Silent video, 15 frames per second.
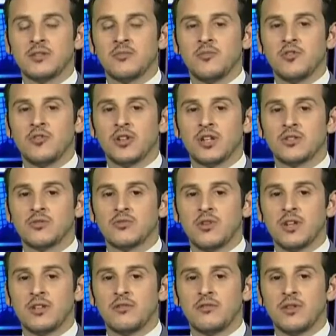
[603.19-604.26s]
more than
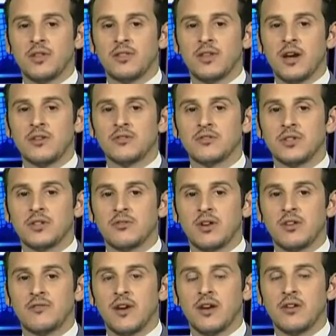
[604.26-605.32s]
twenty-three thousand
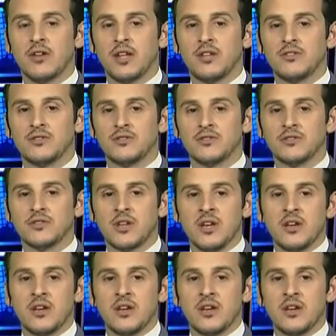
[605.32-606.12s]
grave violations